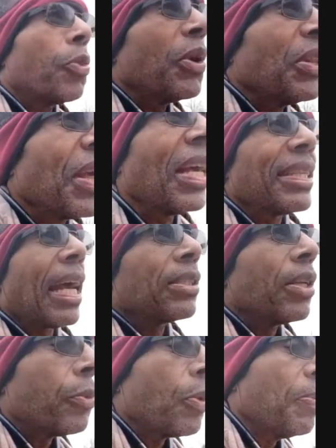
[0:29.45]
Three things,
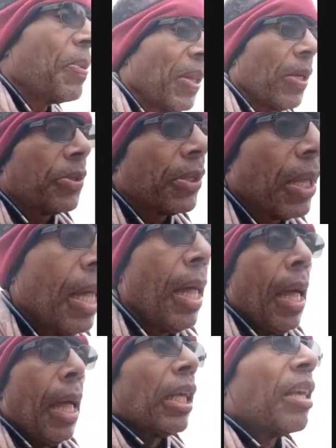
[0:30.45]
actually, three pillars.
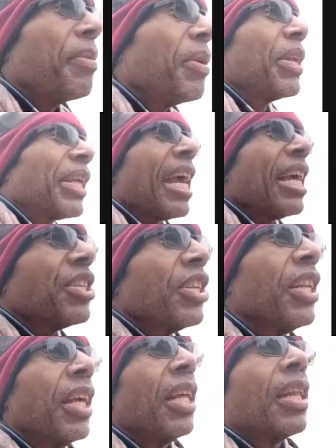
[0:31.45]

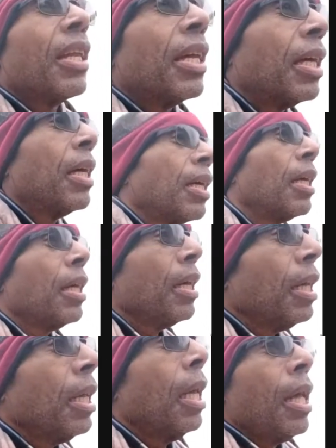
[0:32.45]
Communication
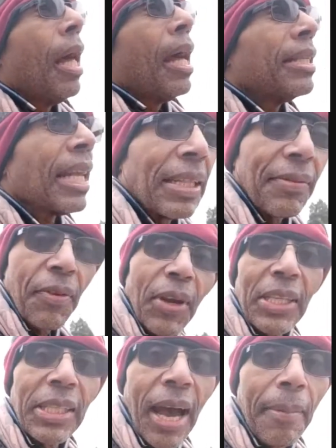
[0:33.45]
is at the
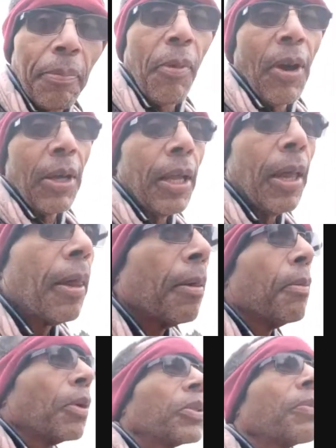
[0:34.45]
very top rung,
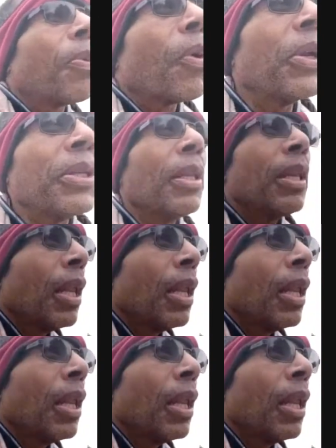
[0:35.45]
most important.